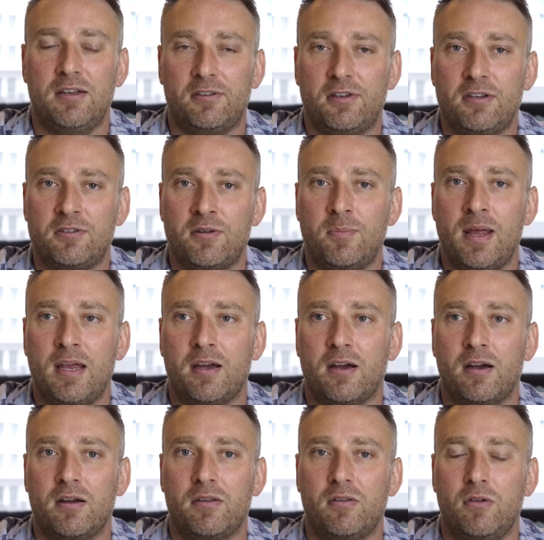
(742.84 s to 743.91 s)
decision
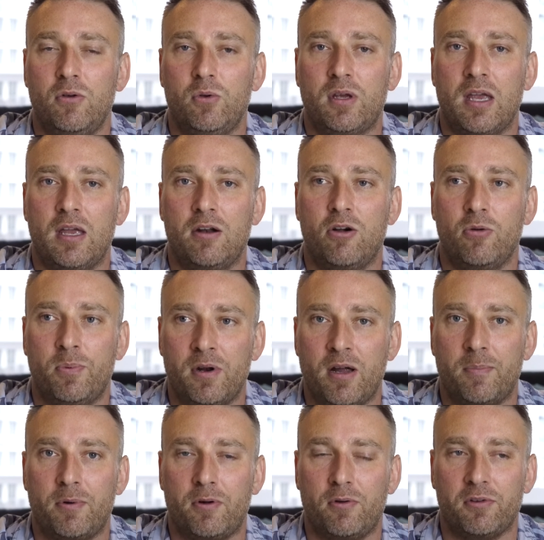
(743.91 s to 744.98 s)
maker who can open
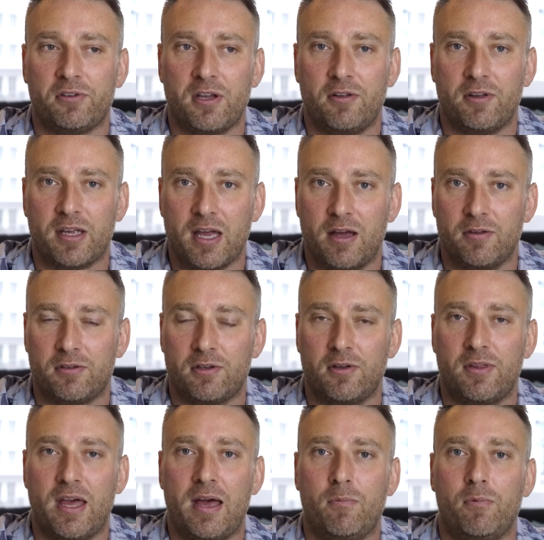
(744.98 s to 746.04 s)
up a wholesale account. So
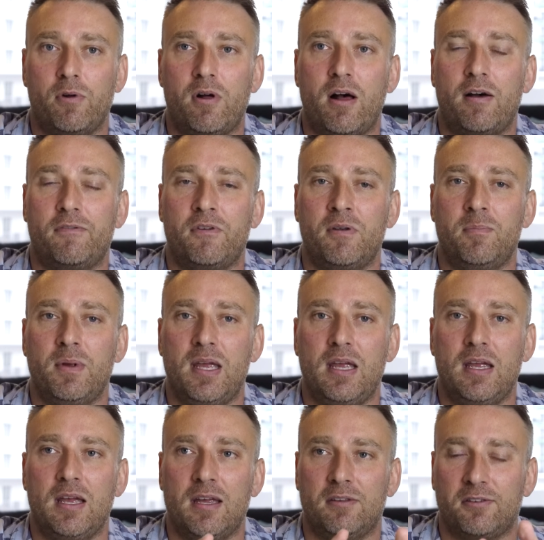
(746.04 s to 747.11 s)
that will often
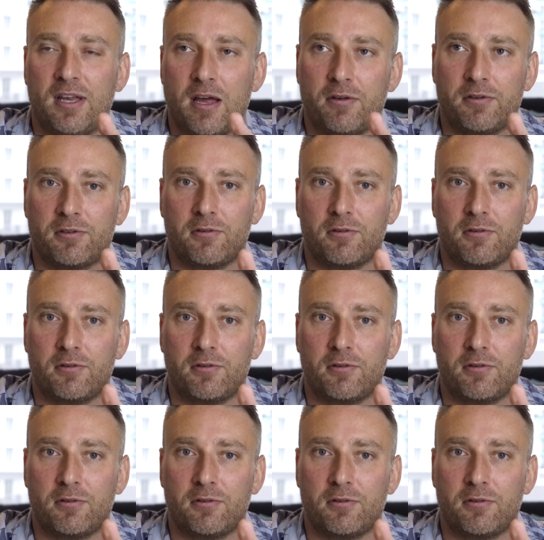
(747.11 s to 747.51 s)
be a sales